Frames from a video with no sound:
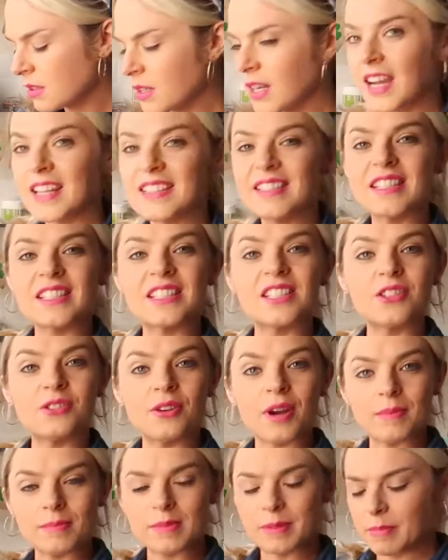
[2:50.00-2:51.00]
And 60
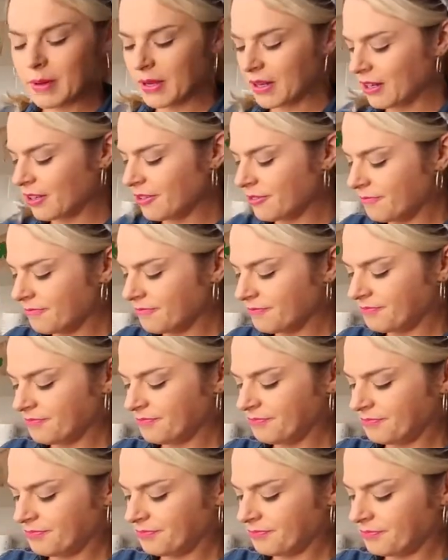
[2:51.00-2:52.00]
grams of butter.
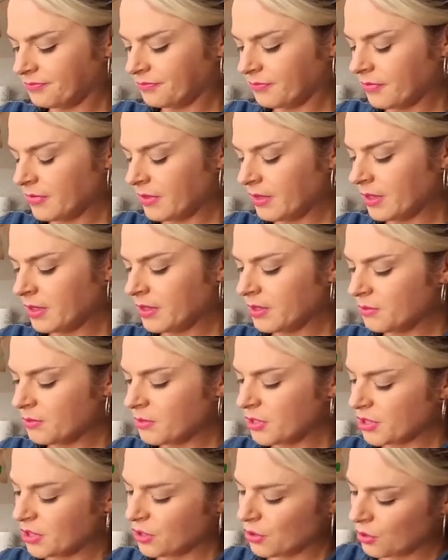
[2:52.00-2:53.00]

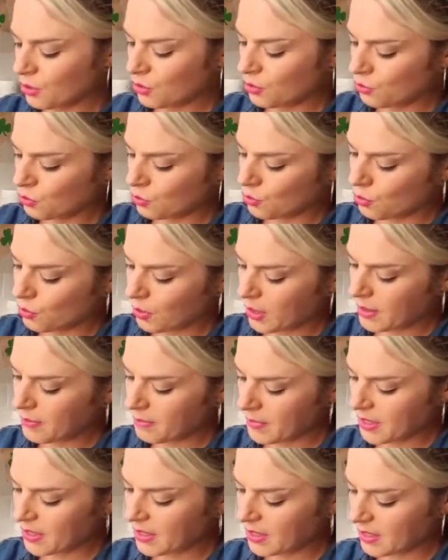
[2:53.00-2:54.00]
Just gonna grate
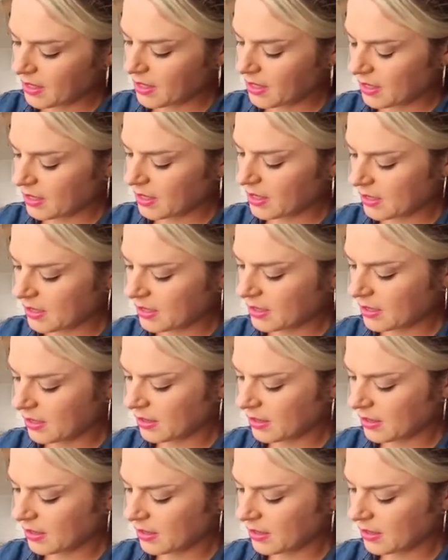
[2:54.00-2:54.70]
my garlic.